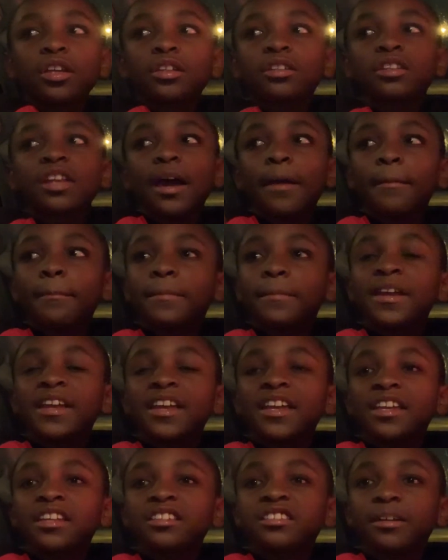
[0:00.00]
Not me.
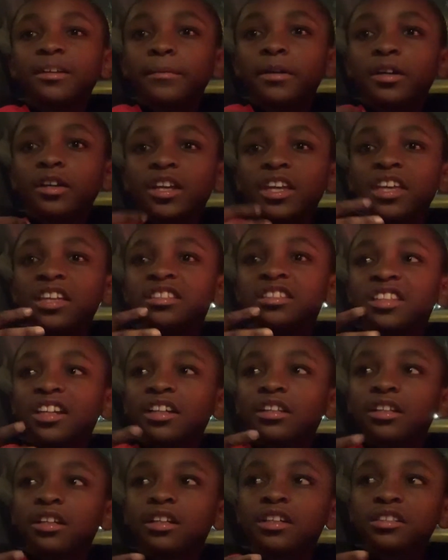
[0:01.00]
He talking about he
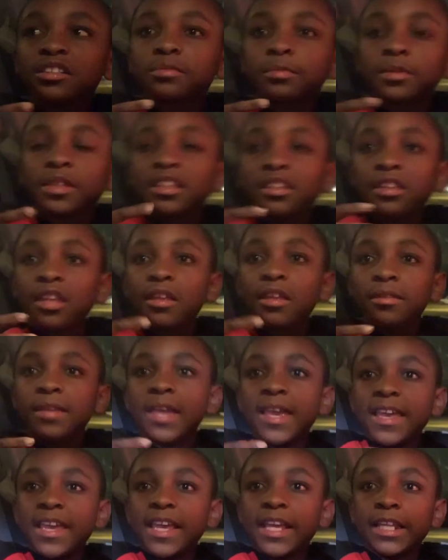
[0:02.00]
telling us we did
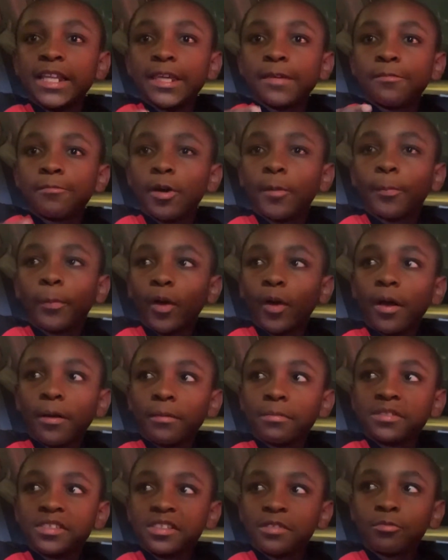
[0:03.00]
that and then what
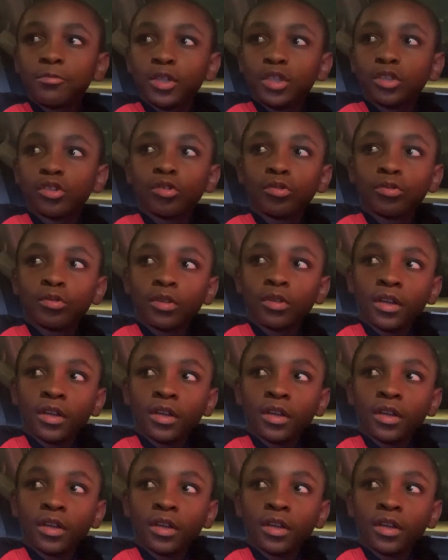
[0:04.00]
problems he went through.